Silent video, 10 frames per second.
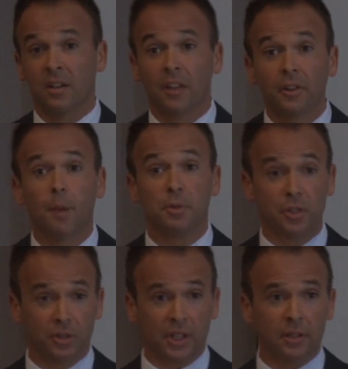another
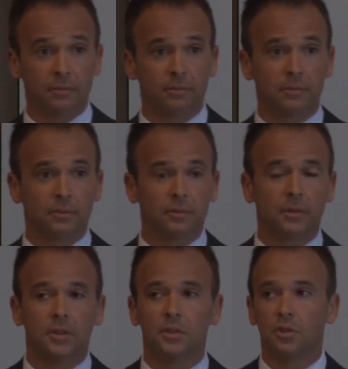opportunity
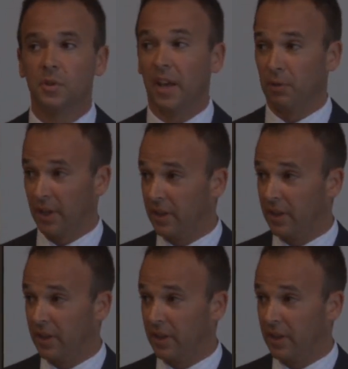to get rid